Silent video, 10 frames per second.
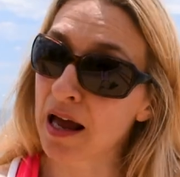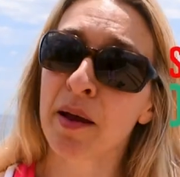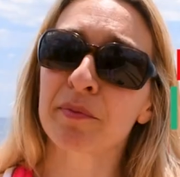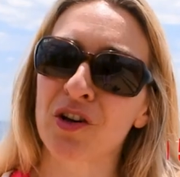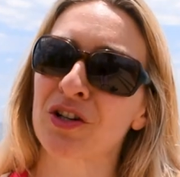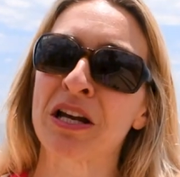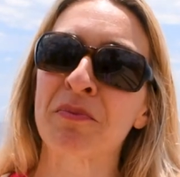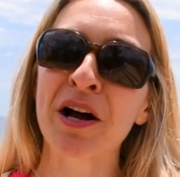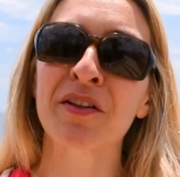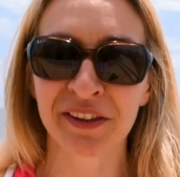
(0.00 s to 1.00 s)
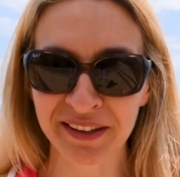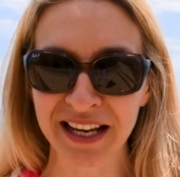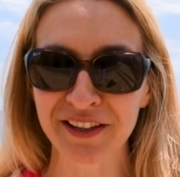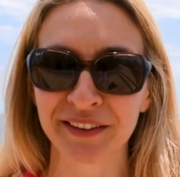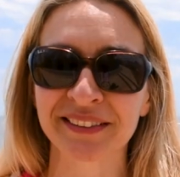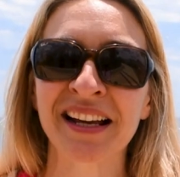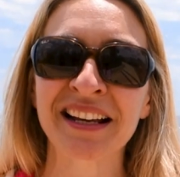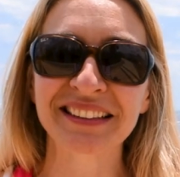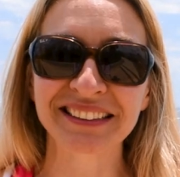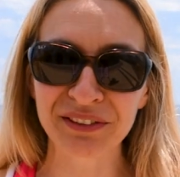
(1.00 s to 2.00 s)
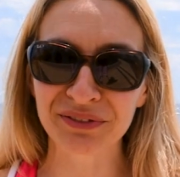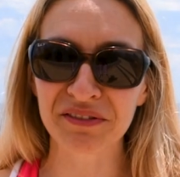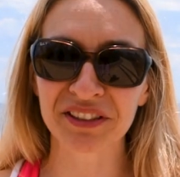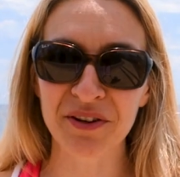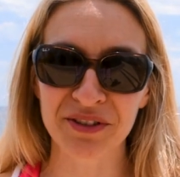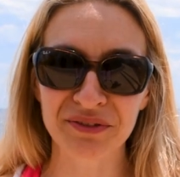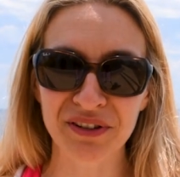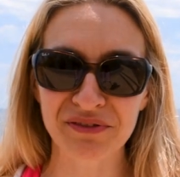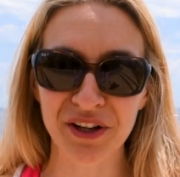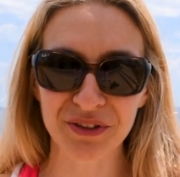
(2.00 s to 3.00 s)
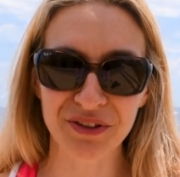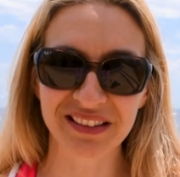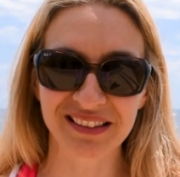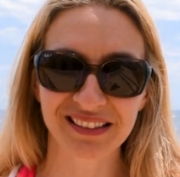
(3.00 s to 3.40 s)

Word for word: I'm talking about the Nikon D fifty-five hundred.